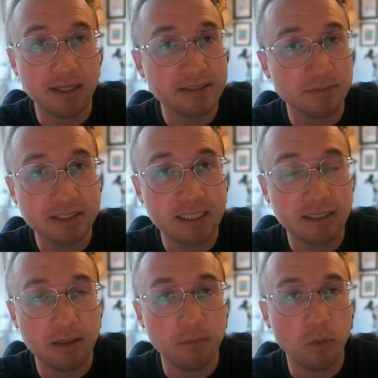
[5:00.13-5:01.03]
That's mistake
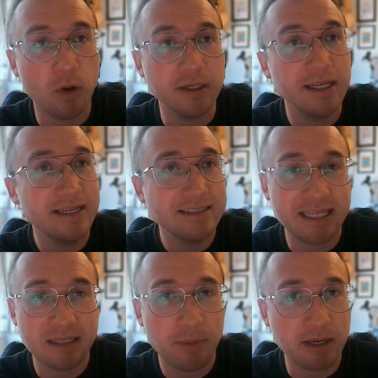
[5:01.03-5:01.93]
number 1.
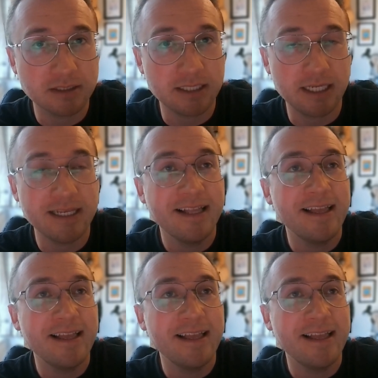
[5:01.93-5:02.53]
Take the penalty.